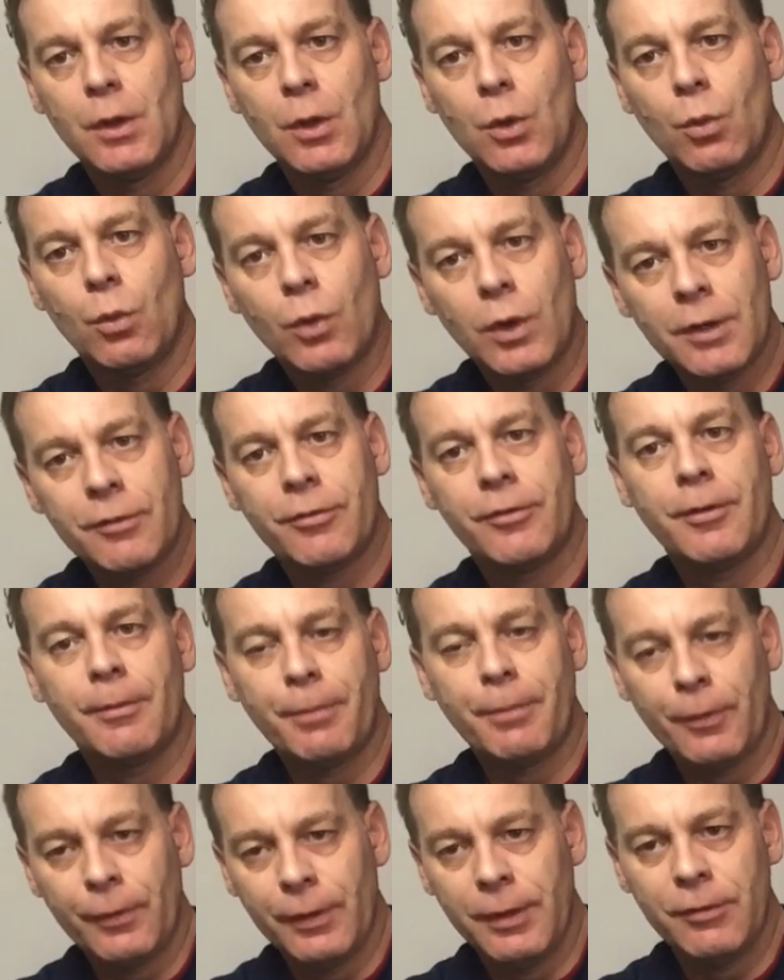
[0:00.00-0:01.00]
Once the
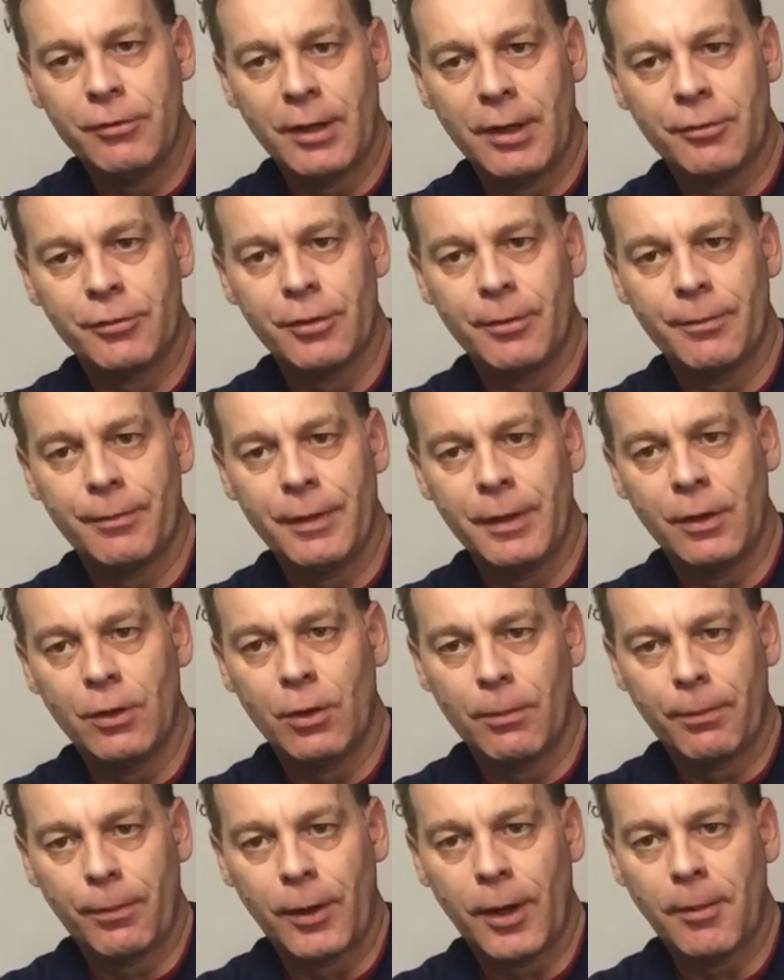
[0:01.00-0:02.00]
police have something
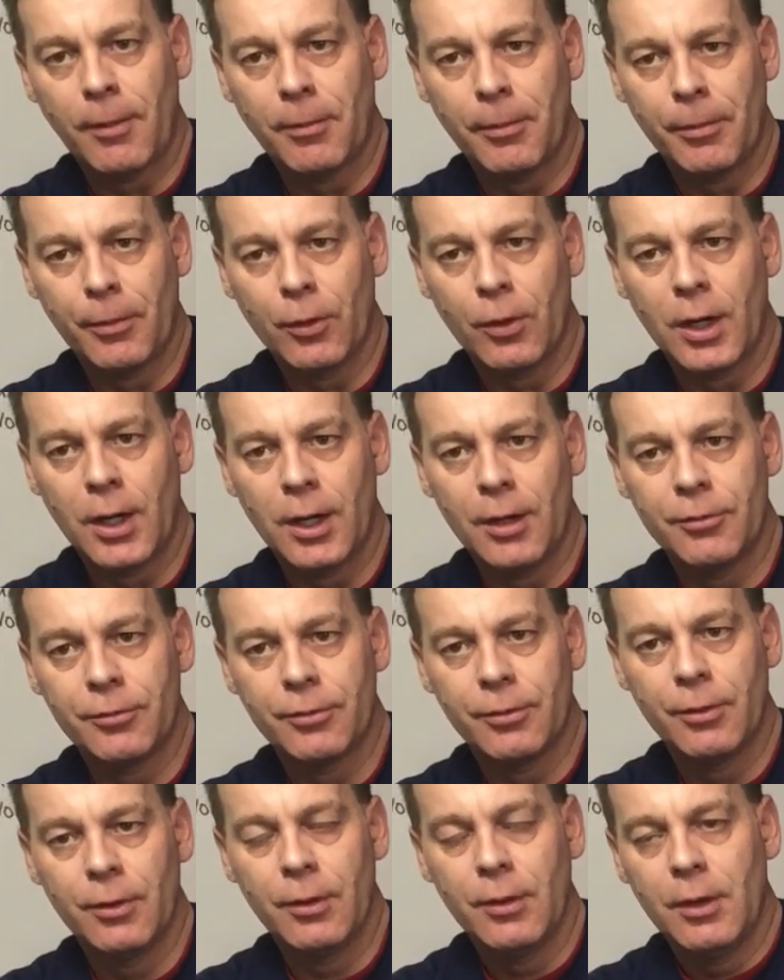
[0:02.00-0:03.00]
called probable cause,
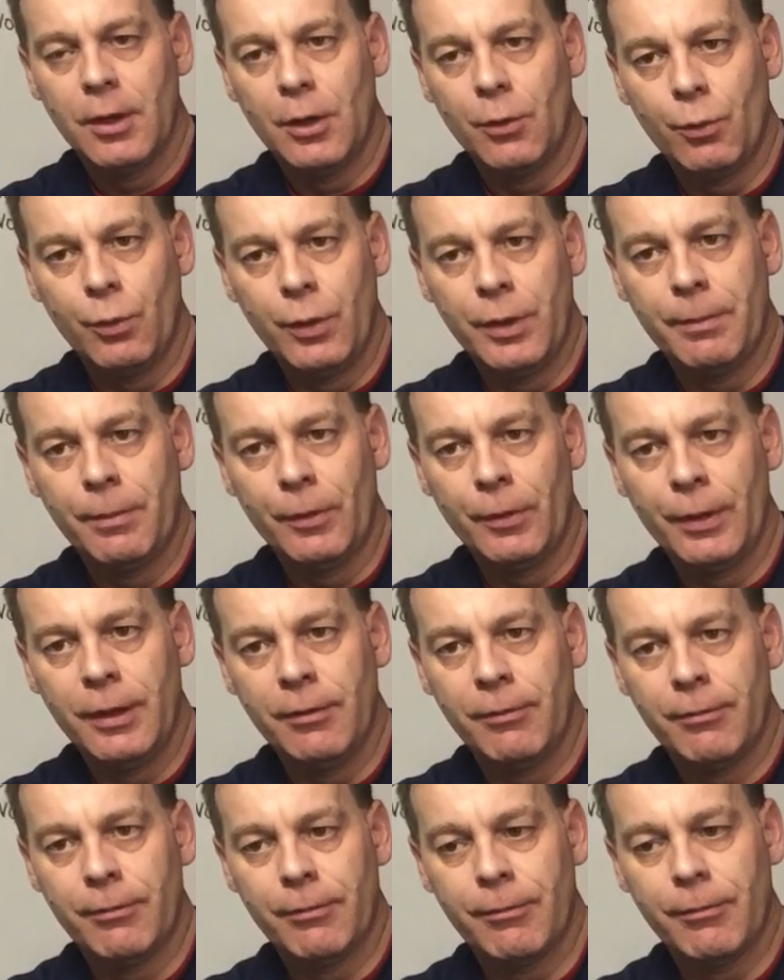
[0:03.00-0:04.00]
and we
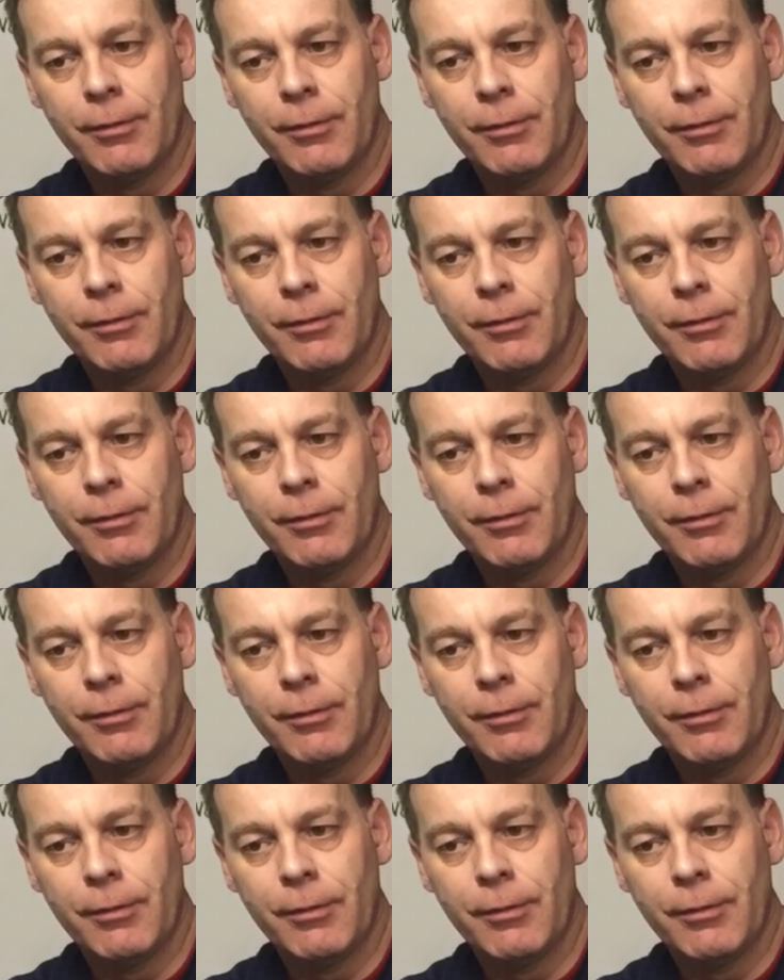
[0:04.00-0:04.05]
believe,